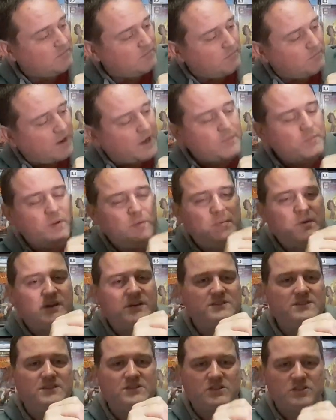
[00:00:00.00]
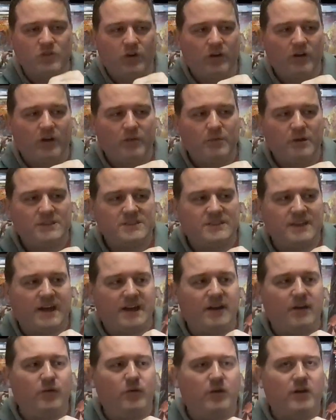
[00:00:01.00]
Maybe because it's not on my
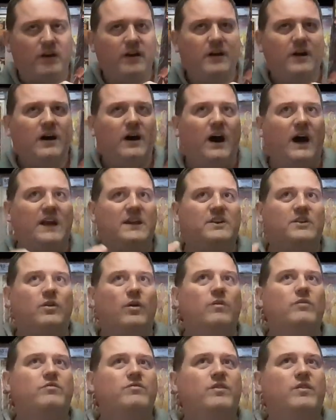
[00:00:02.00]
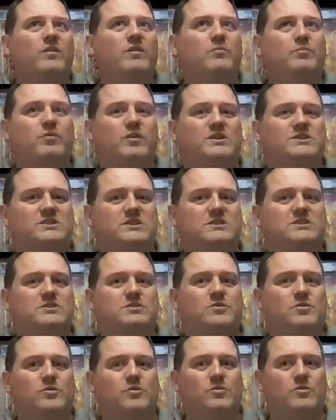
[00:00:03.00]
standing order, I don't feel the pressure
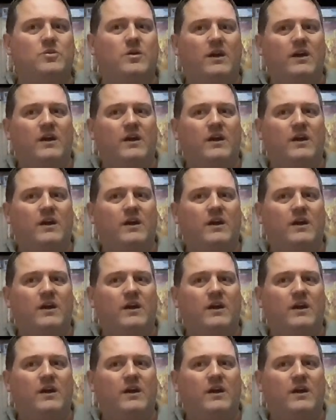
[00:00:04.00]
to